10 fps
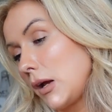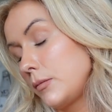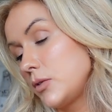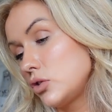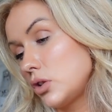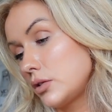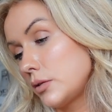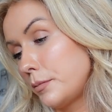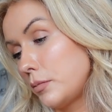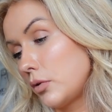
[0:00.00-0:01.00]
I'm such a
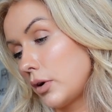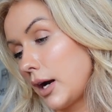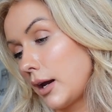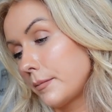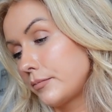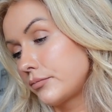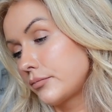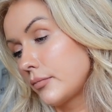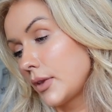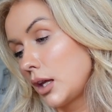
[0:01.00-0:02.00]
boring
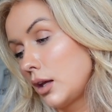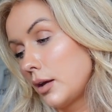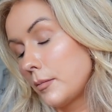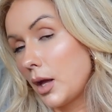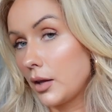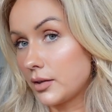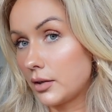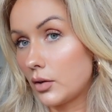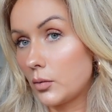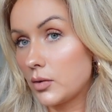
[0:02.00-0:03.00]

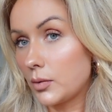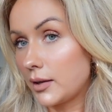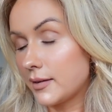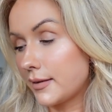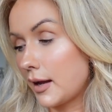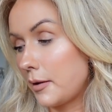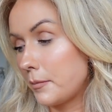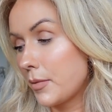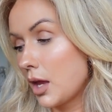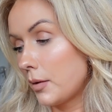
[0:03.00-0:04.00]
person, always wearing the same.